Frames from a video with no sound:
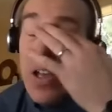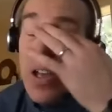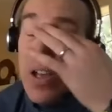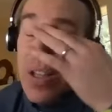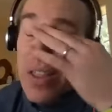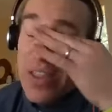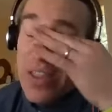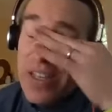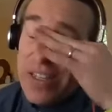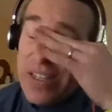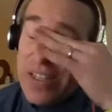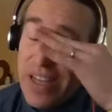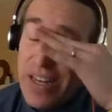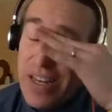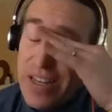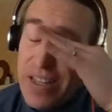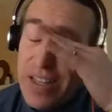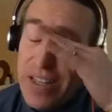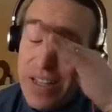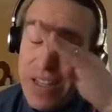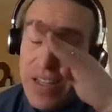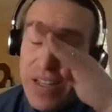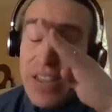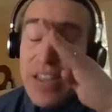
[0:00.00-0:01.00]
that's kind
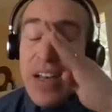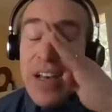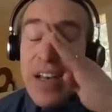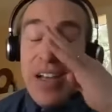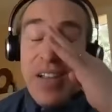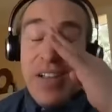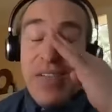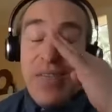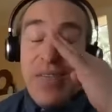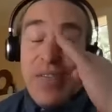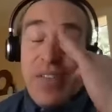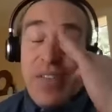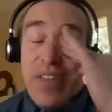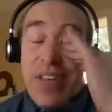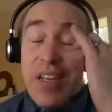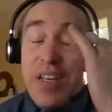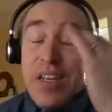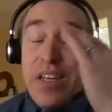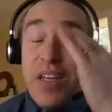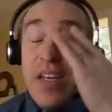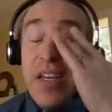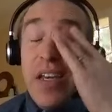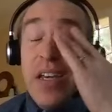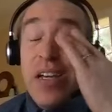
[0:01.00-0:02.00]
of the high level
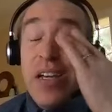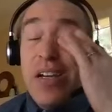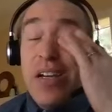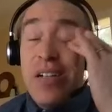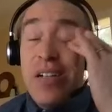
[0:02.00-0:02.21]
thinking.